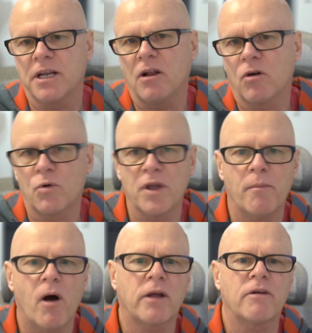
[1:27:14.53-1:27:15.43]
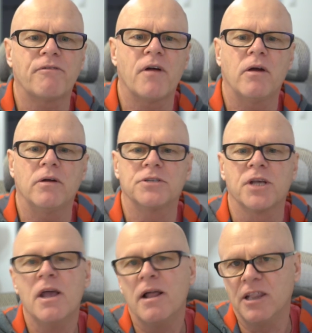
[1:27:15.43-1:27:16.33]
you know, like all your
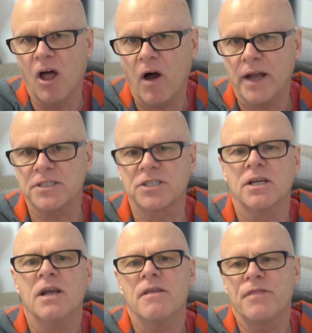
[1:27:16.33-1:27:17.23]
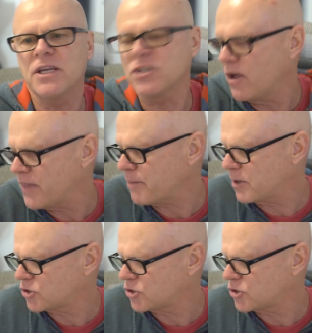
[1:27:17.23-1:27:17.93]
microphones, lights, things like that.